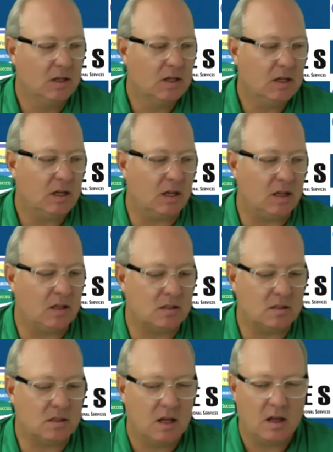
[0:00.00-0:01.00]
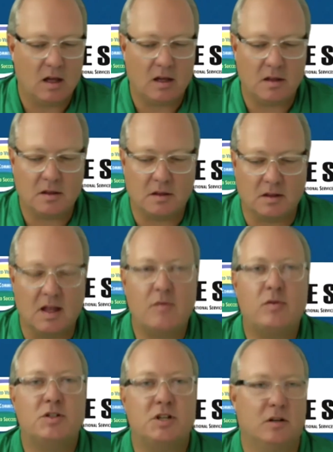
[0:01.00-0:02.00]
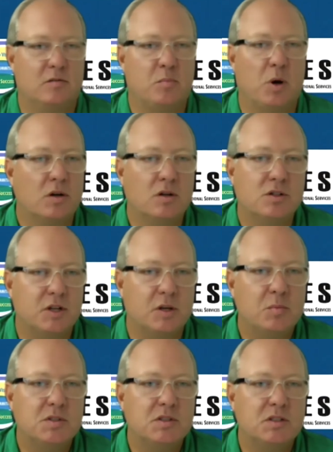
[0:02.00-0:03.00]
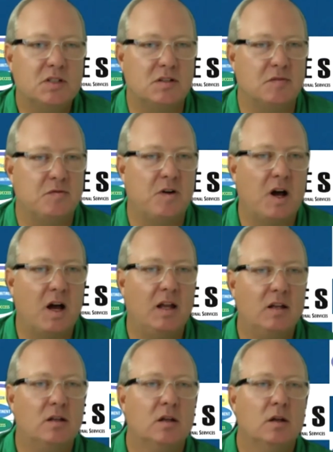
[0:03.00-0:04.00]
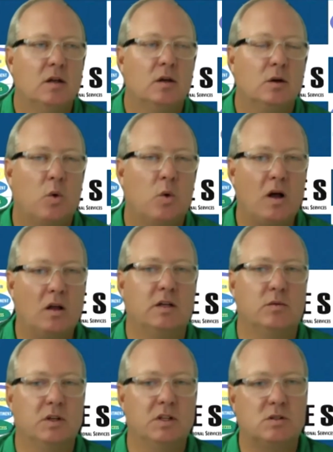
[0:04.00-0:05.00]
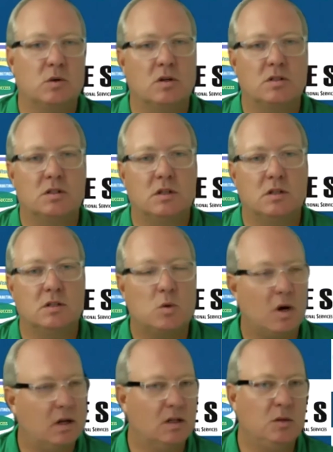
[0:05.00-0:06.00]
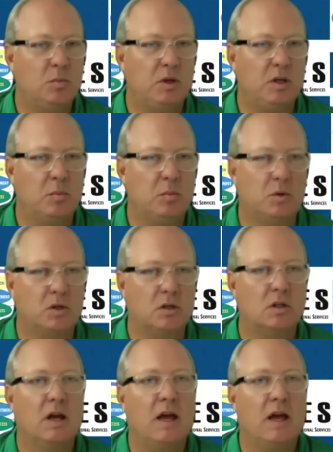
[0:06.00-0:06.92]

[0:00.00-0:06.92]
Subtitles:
is the leveraging of partnerships, is to find quality resources, quality people,